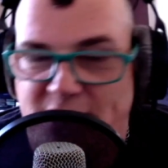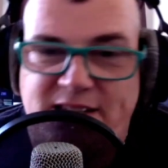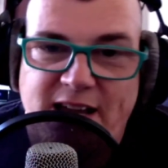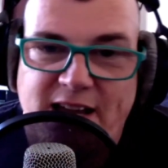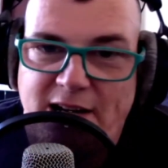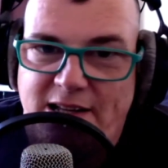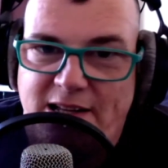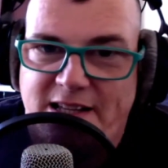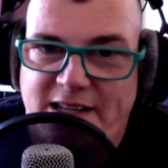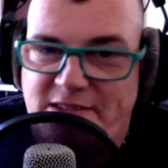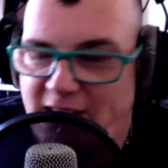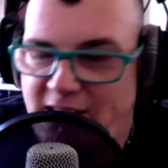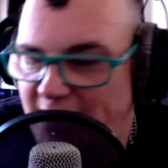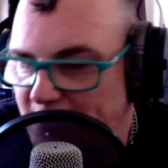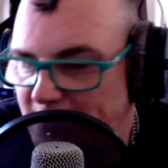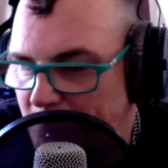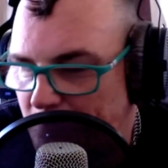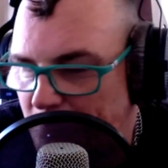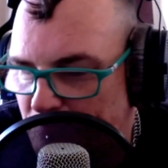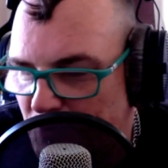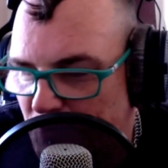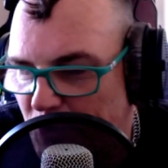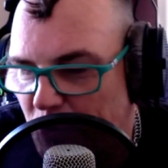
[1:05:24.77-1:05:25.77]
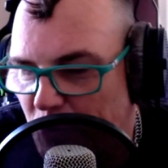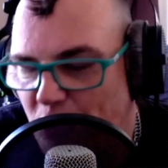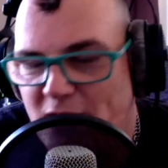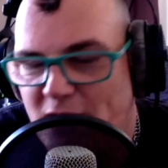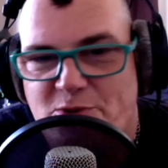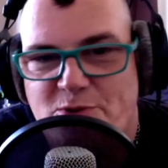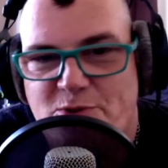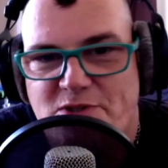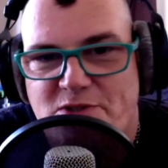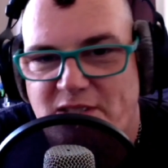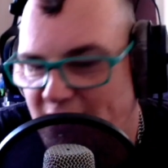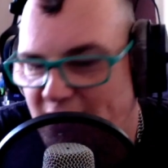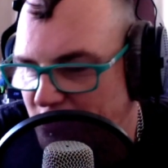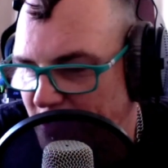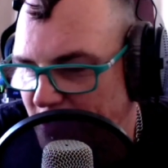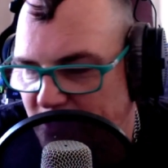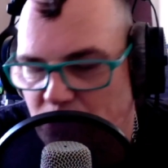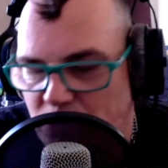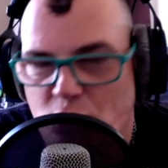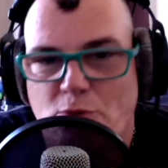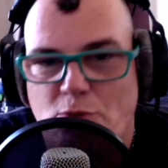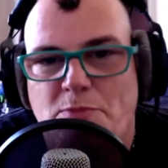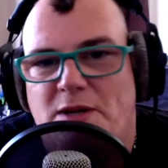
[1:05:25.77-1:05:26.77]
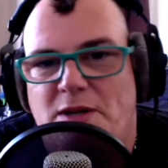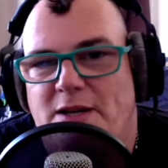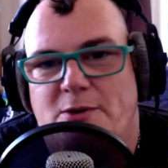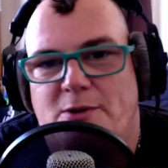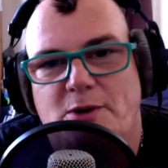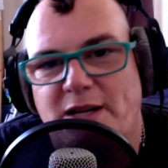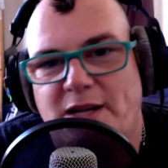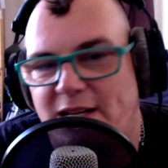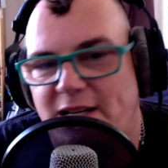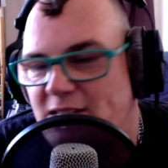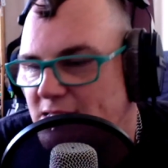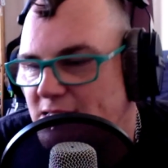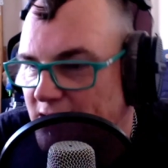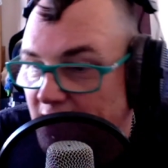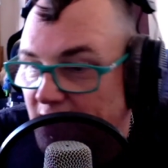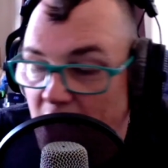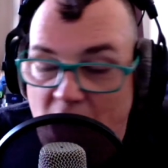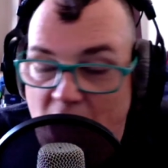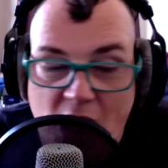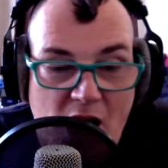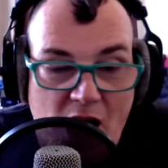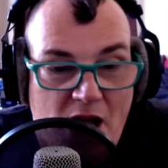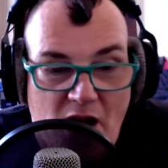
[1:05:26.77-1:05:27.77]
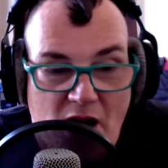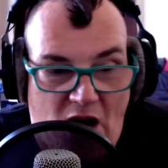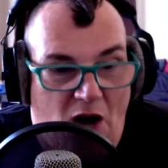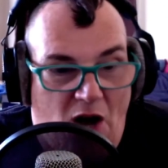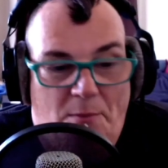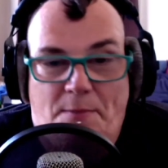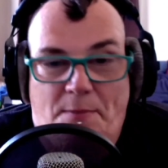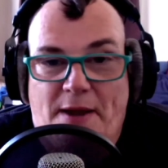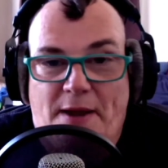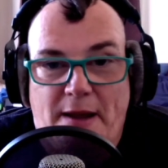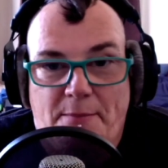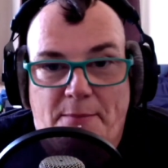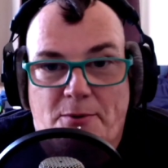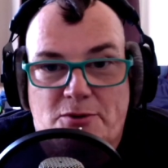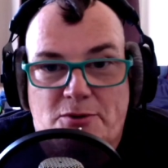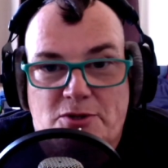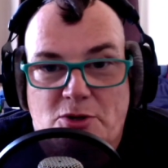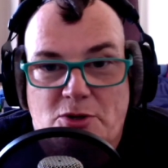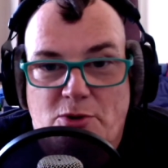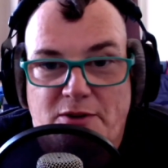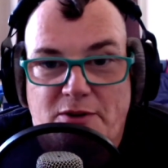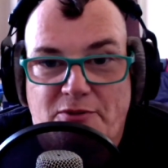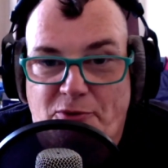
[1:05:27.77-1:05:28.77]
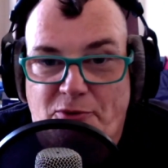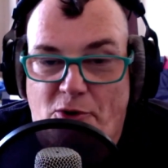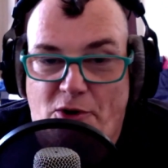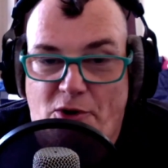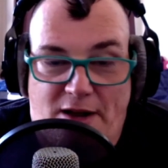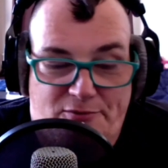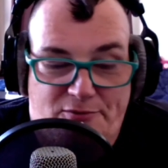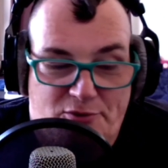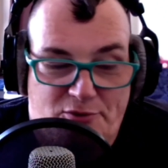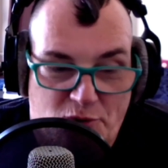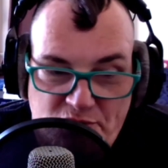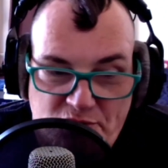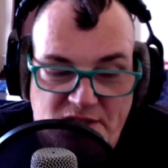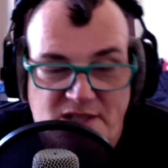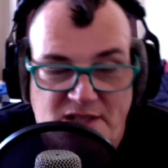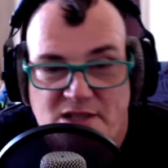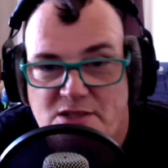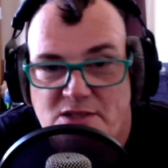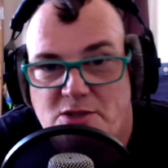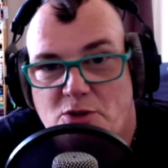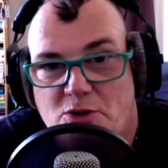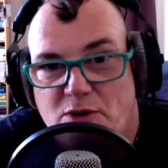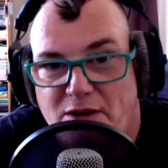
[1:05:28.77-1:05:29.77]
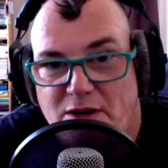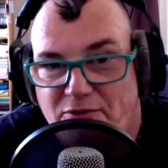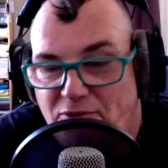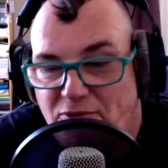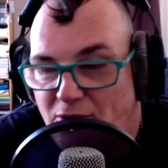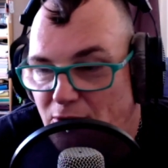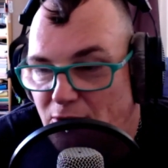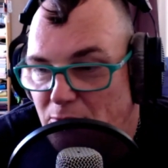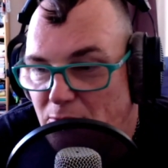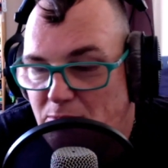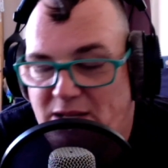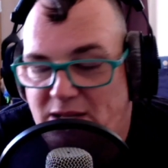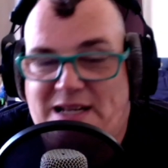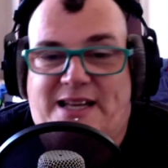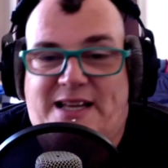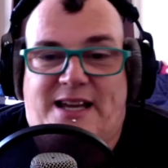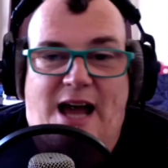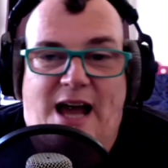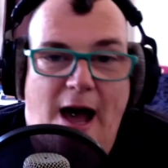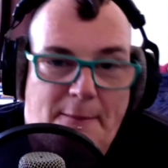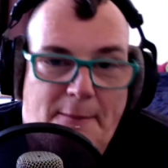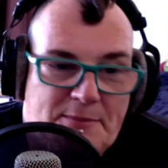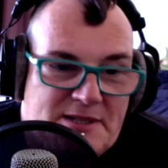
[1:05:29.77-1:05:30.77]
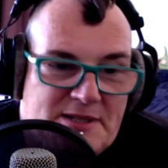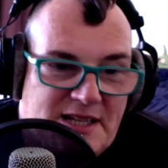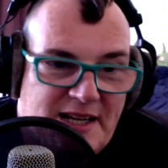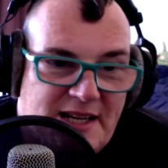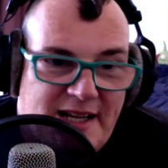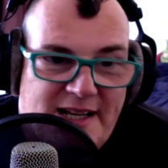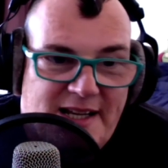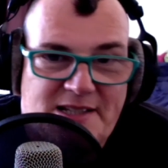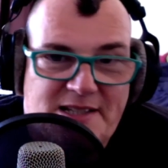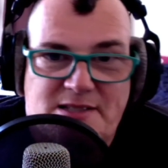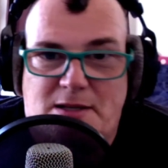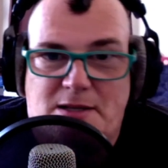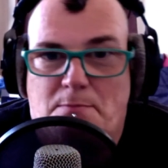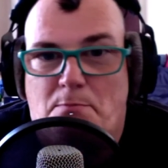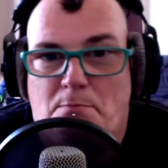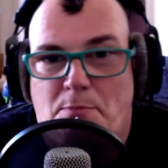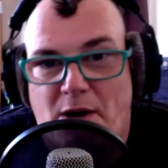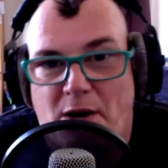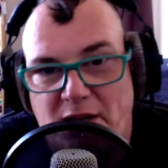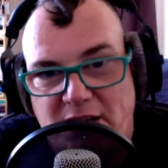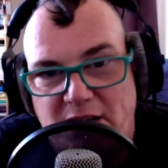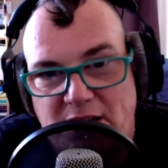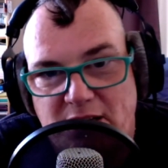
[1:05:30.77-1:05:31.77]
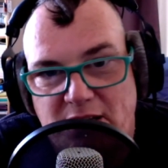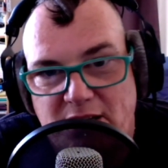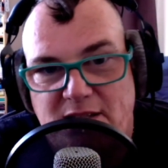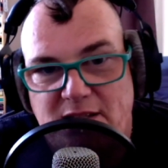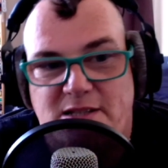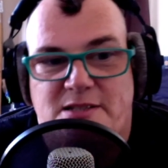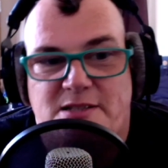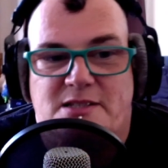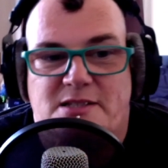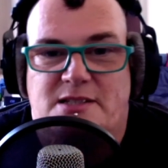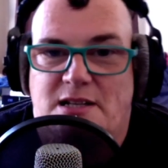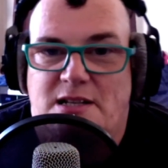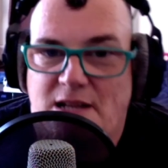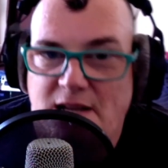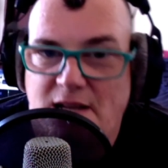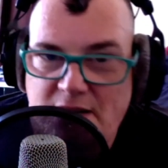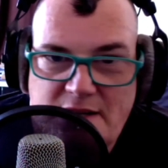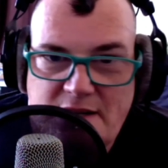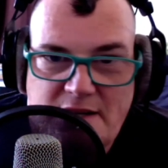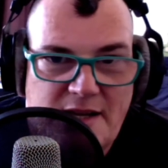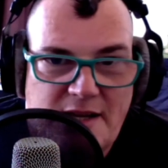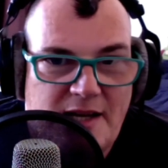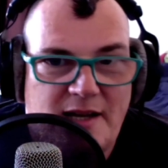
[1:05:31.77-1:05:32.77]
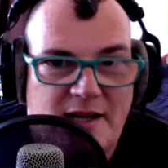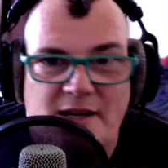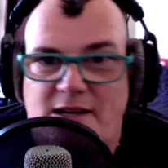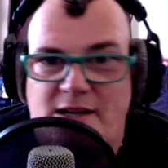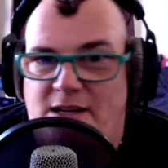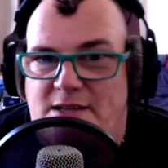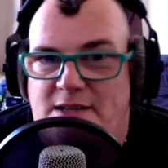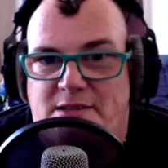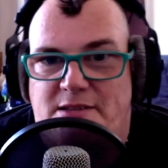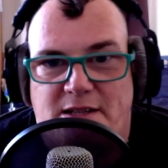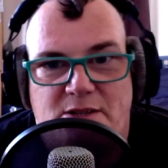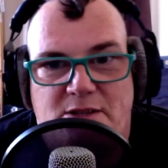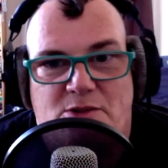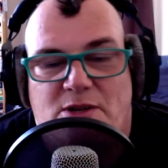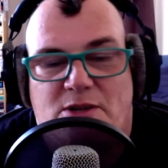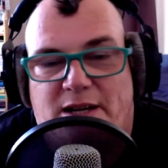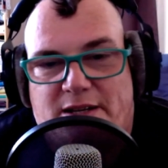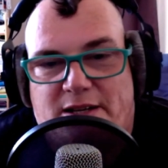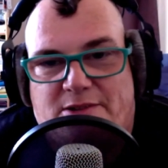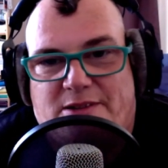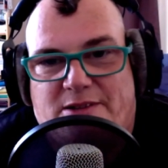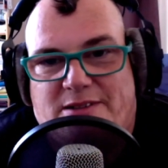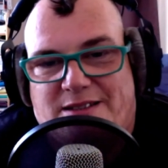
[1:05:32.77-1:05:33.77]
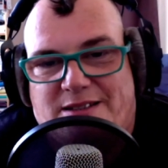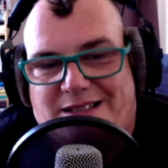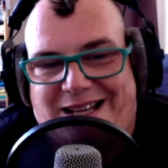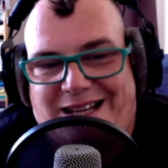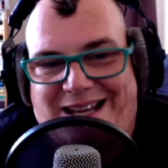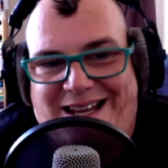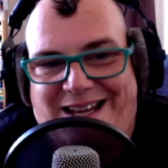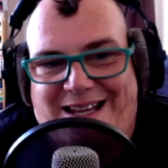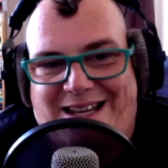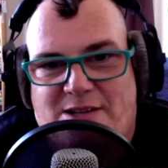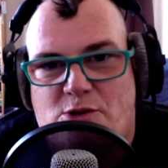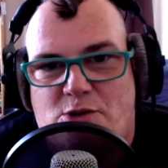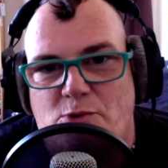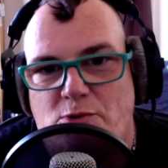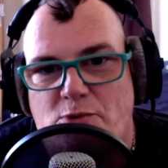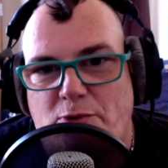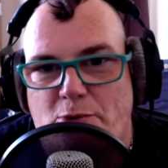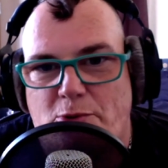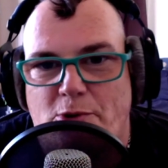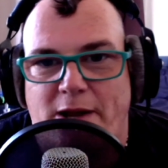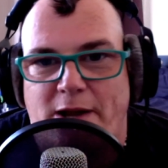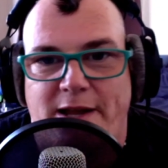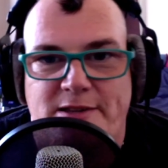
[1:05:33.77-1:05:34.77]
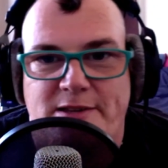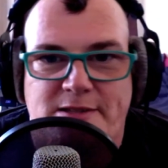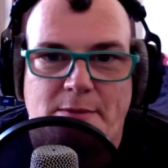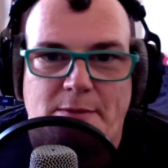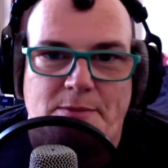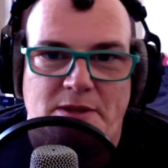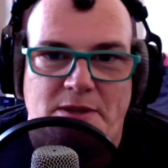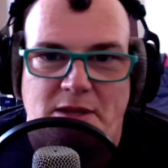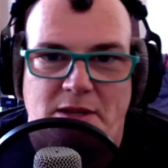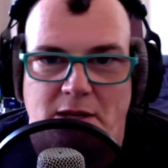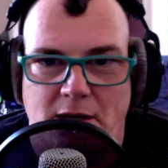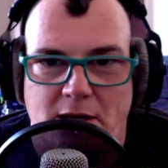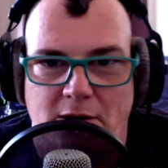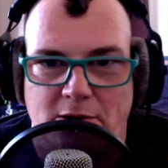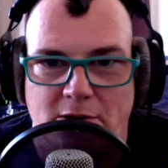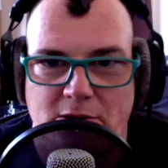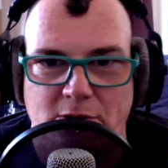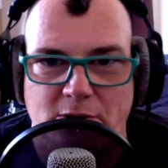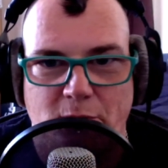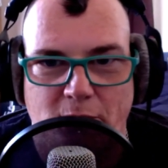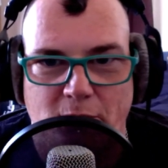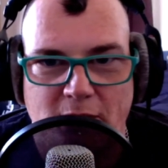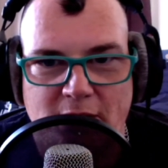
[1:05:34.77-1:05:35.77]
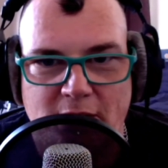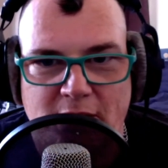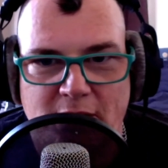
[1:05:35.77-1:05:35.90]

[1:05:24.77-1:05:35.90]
It's kind of like that you know, as you said, that Nubia, right? It's like on paper it's a great phone. I've used it, it's a great phone, but like updates and bugginess and la la la, and then you kind of go, yeah, you throw your hands up in the air and you go, yeah.